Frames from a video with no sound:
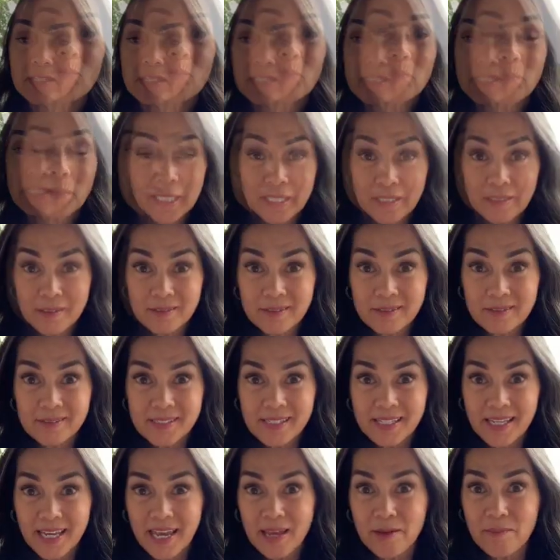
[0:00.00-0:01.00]
Build
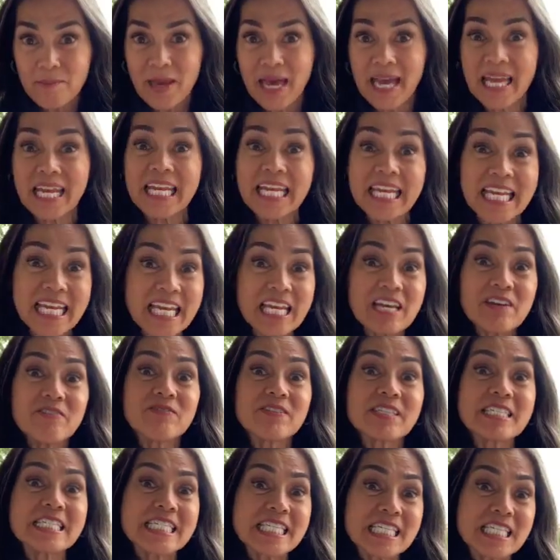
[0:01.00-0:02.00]
a
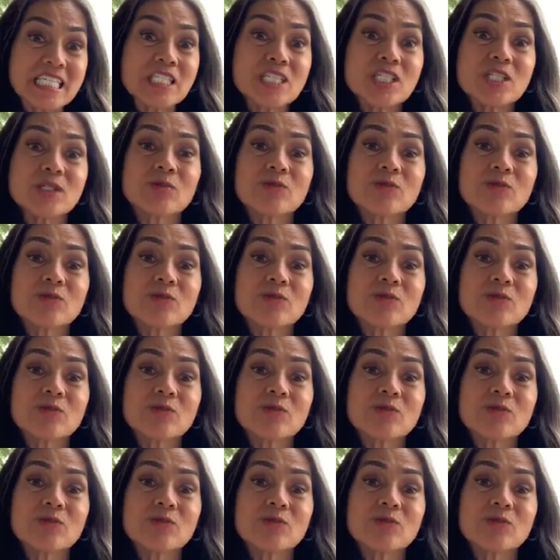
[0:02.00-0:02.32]
magnificent